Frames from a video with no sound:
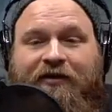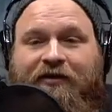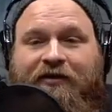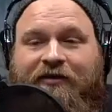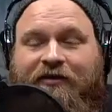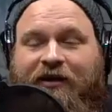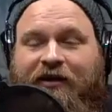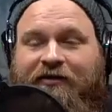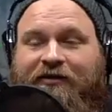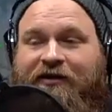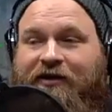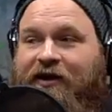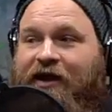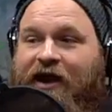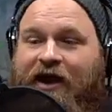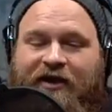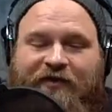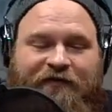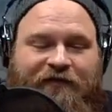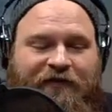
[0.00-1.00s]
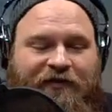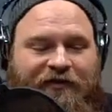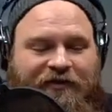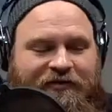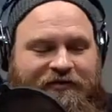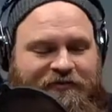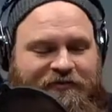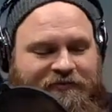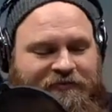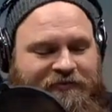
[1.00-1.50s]
I did have,
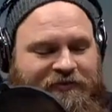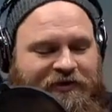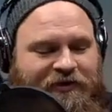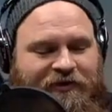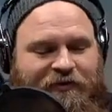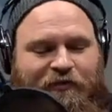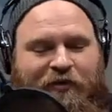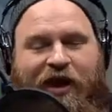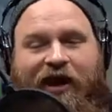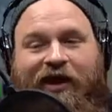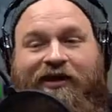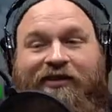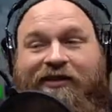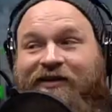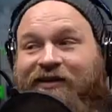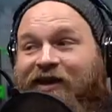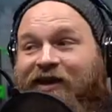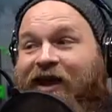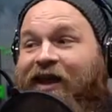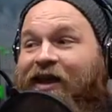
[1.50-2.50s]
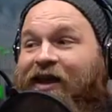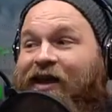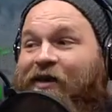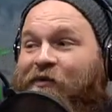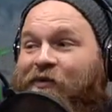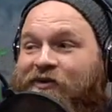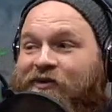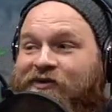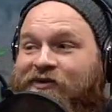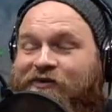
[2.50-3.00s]
you know, back in the day, I
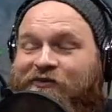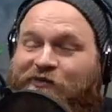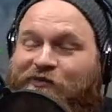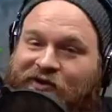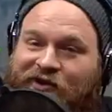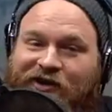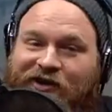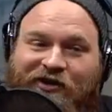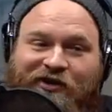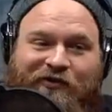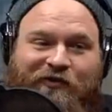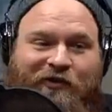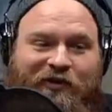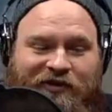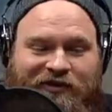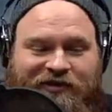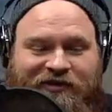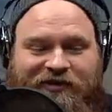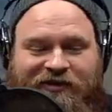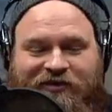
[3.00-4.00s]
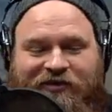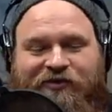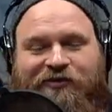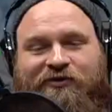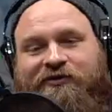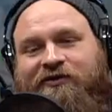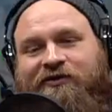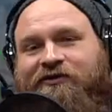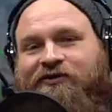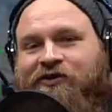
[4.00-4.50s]
was really good with
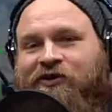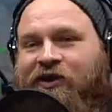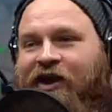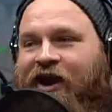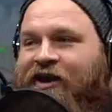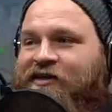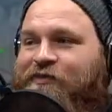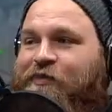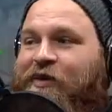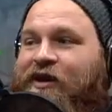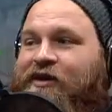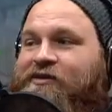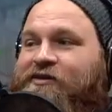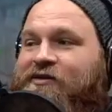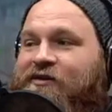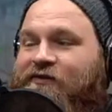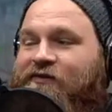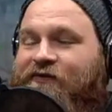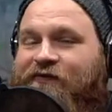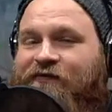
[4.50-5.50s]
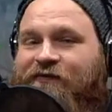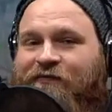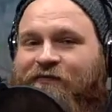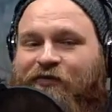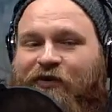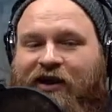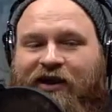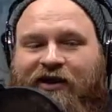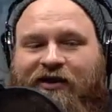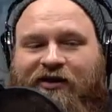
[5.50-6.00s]
certain aspects of
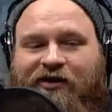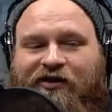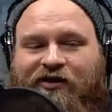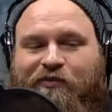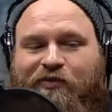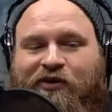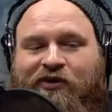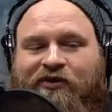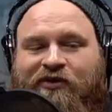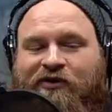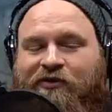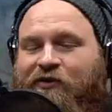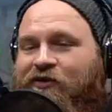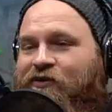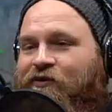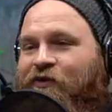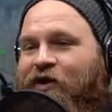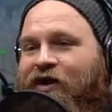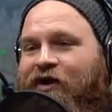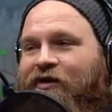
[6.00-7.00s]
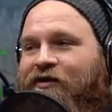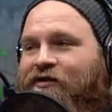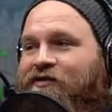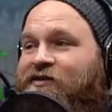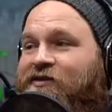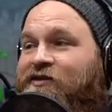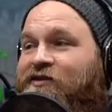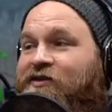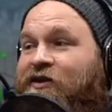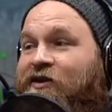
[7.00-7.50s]
breaking your computer with writing
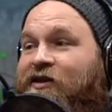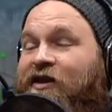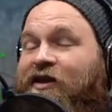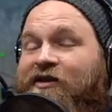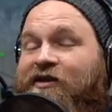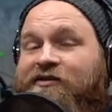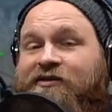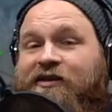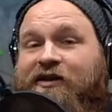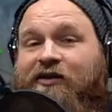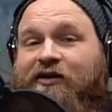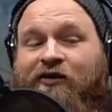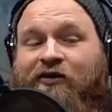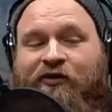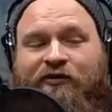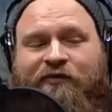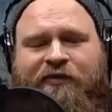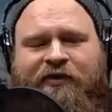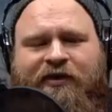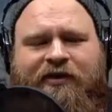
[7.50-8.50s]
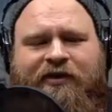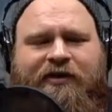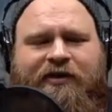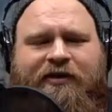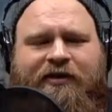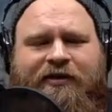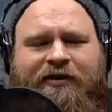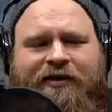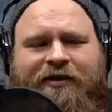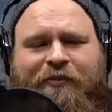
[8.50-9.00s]
certain things on code.
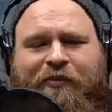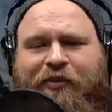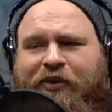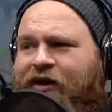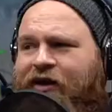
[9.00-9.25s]
But